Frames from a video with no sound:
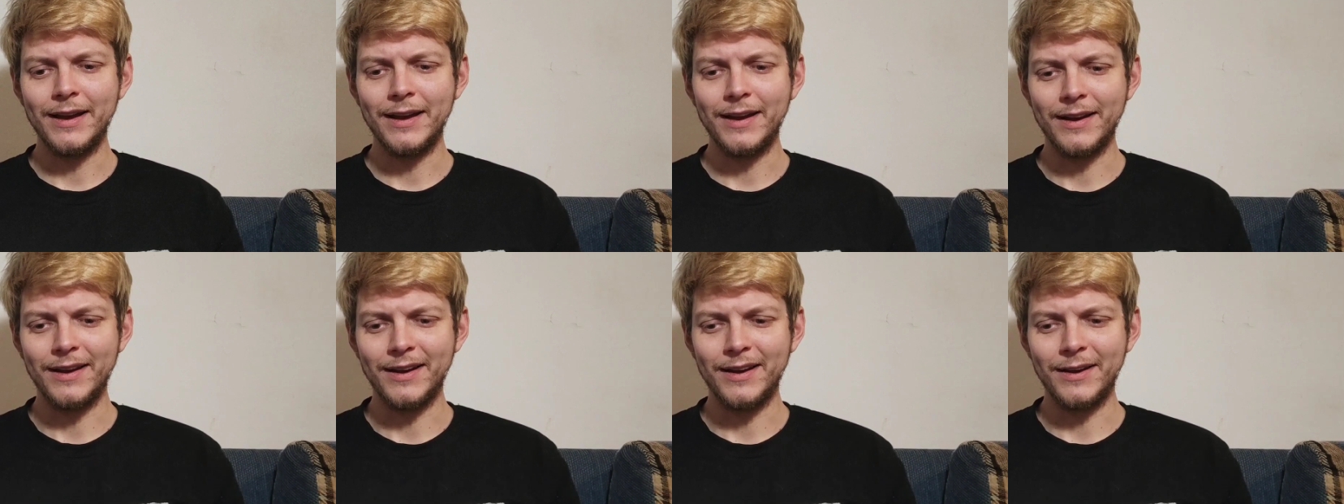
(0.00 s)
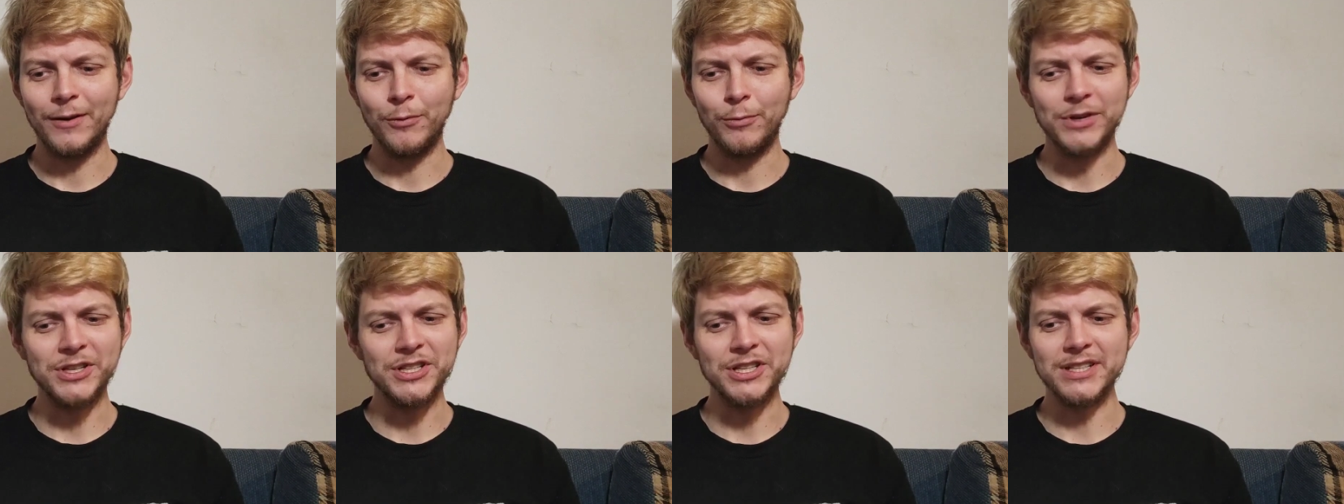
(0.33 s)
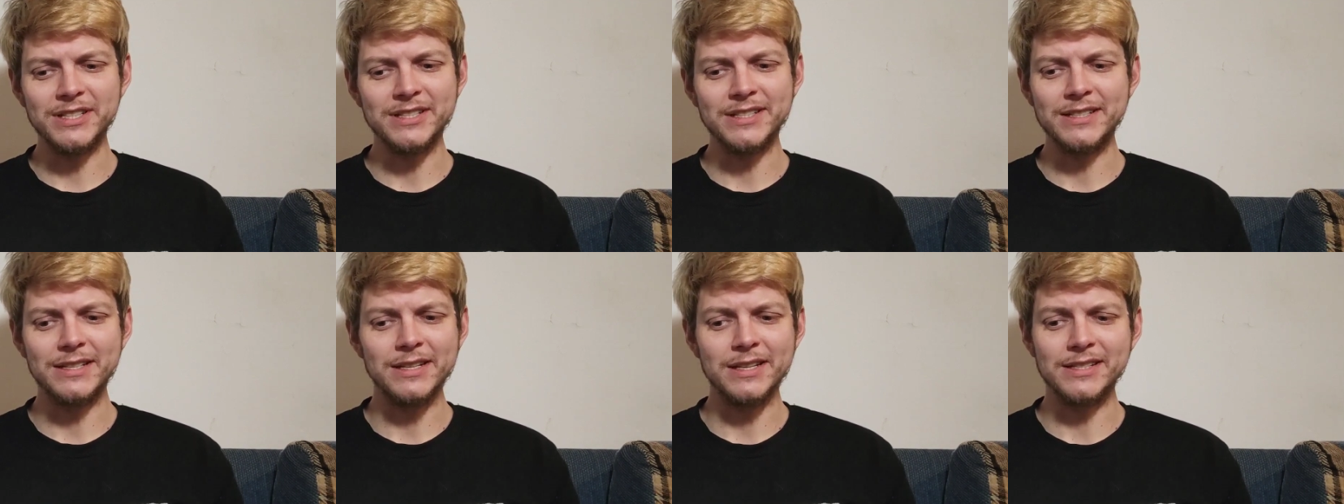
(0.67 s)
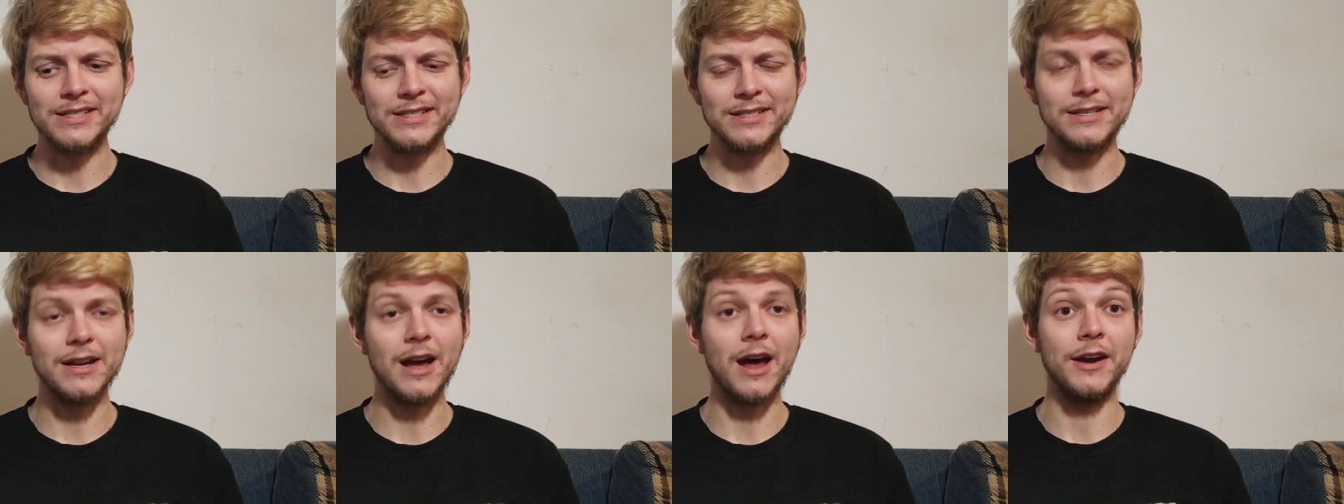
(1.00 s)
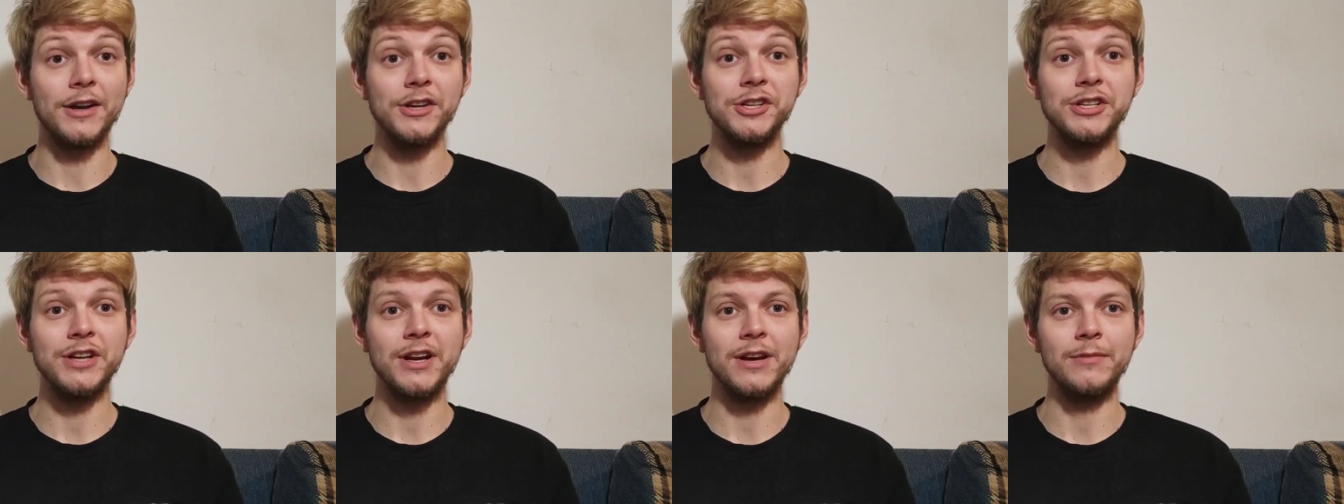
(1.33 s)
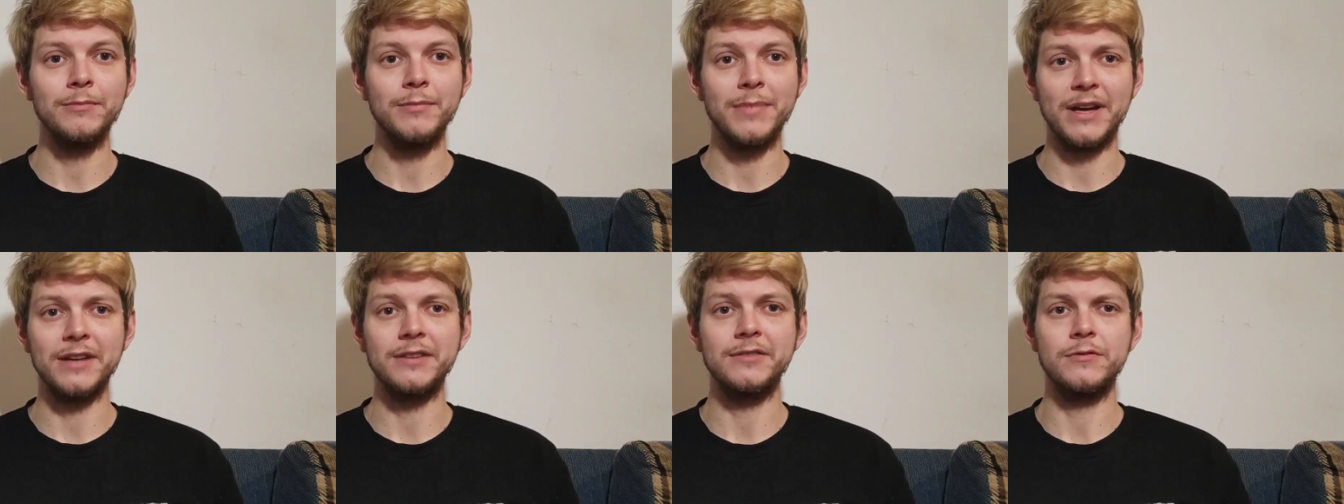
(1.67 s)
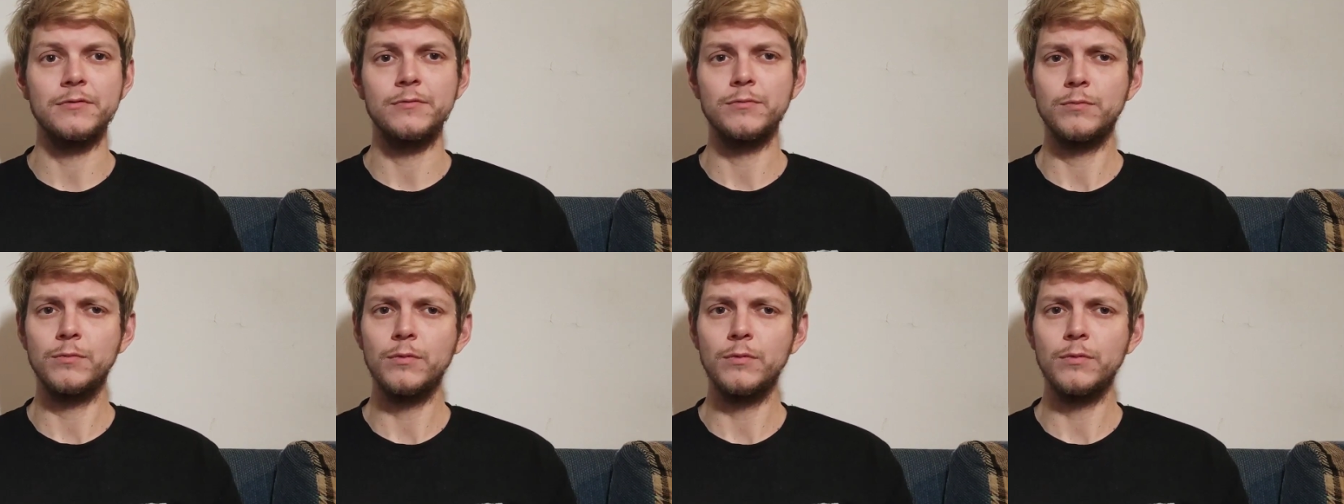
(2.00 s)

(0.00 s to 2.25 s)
uh, which is astonishing, but